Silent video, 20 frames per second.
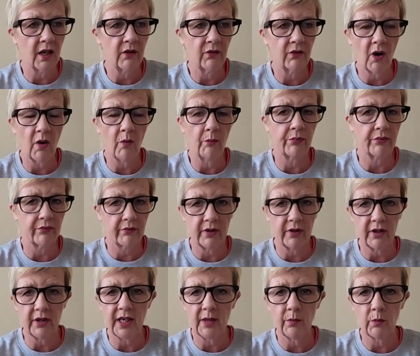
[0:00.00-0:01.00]
not
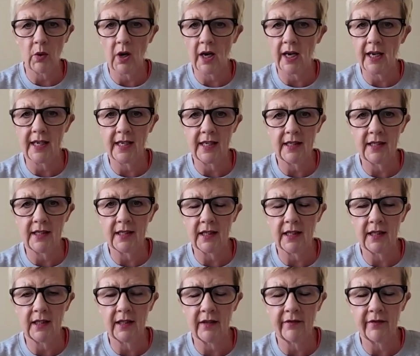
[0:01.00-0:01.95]
brilliant ways in the